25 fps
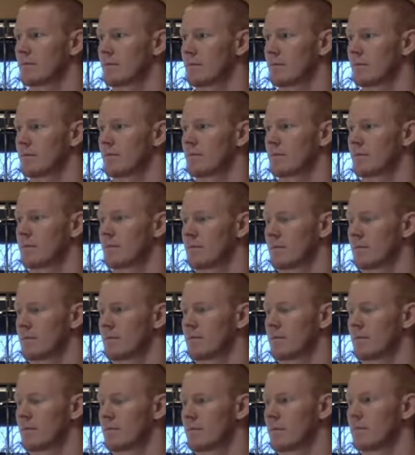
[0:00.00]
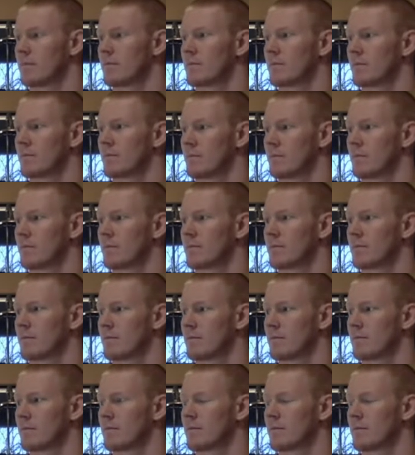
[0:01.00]

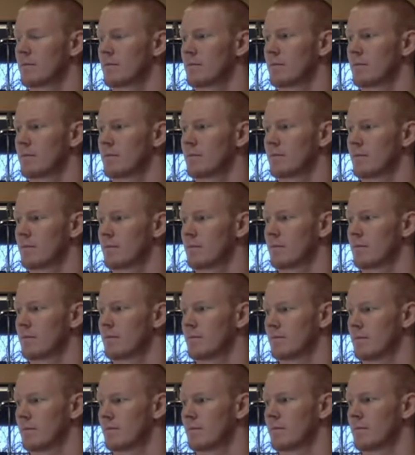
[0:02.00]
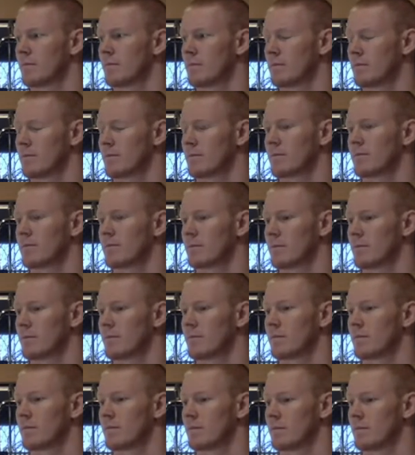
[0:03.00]

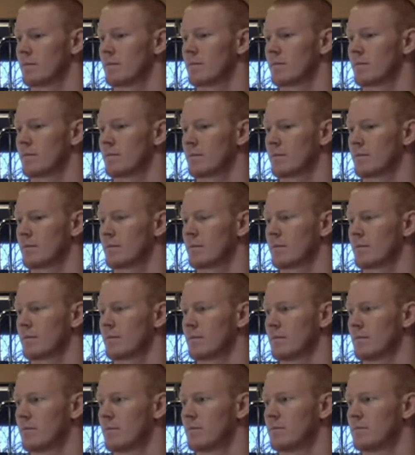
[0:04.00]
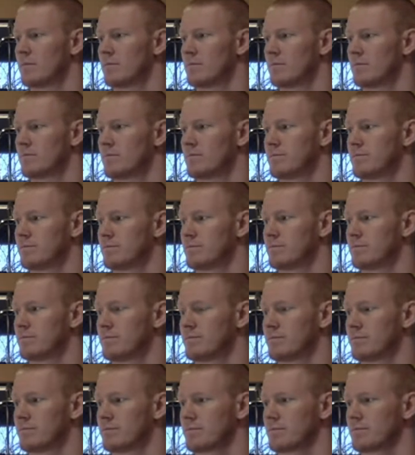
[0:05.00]

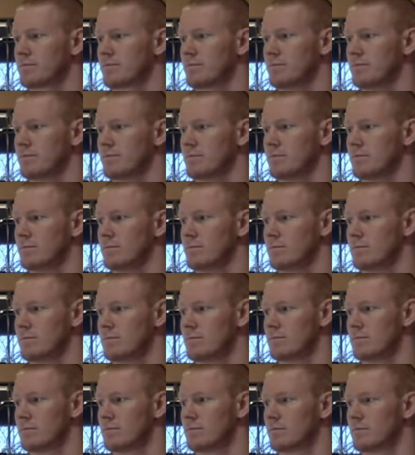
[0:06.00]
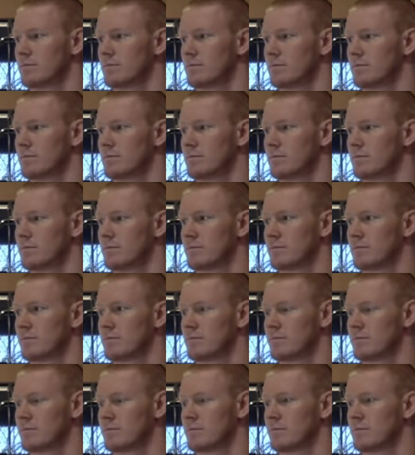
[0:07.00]
[no speech]